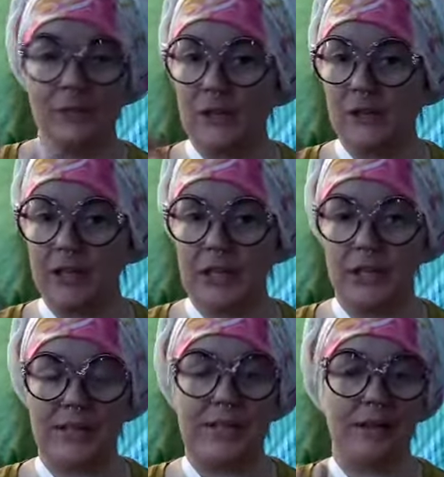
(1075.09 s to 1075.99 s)
They're
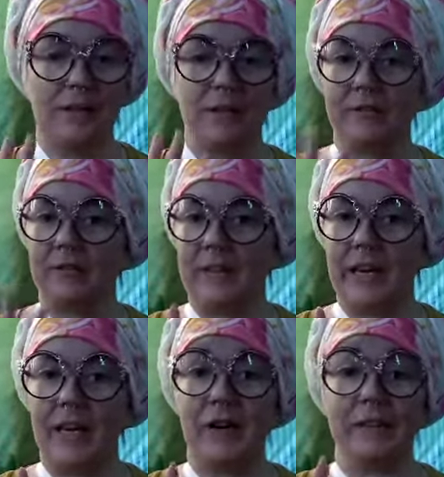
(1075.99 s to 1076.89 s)
delicious. They're
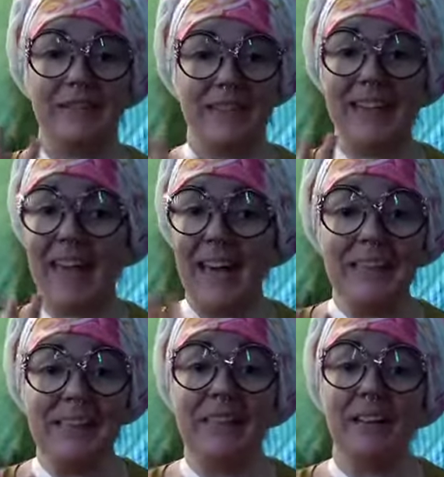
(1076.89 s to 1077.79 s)
they are the
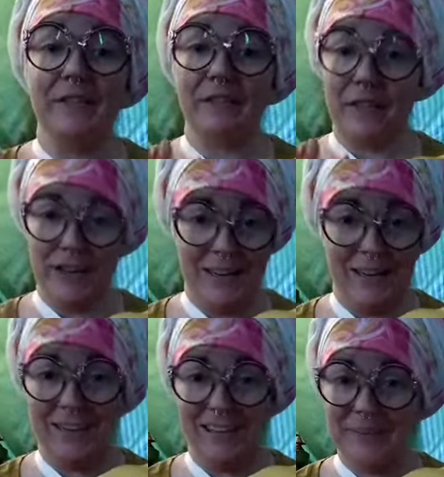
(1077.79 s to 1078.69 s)
candy of the
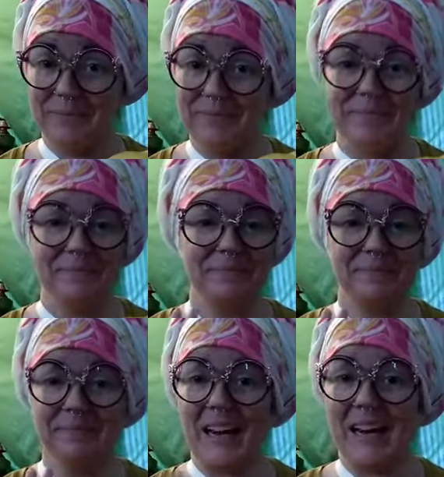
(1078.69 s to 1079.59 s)
earth.
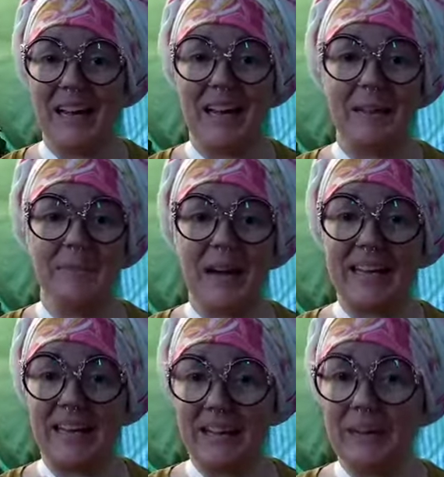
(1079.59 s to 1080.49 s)
My
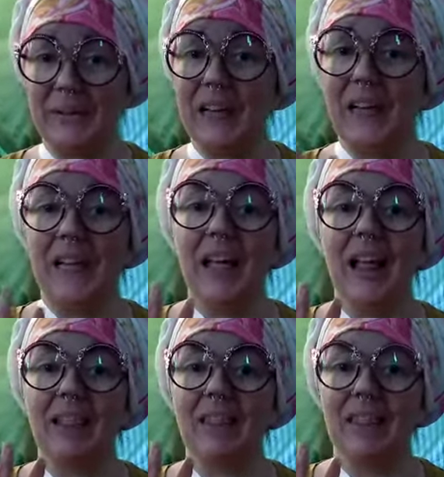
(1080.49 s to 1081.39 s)
my kiddo
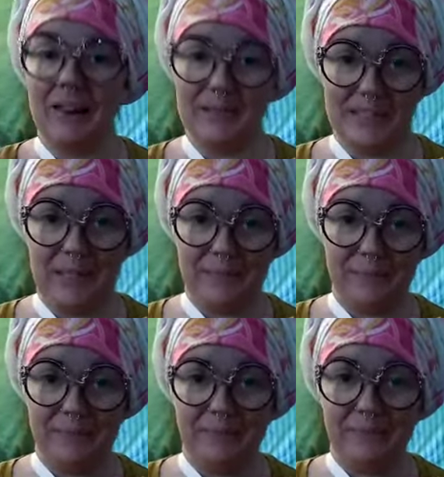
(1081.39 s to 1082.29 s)
loves
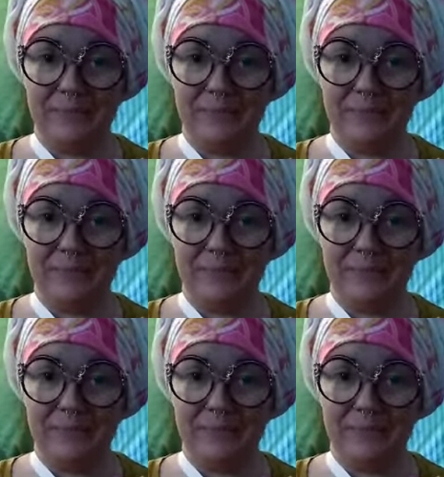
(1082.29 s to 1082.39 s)
them.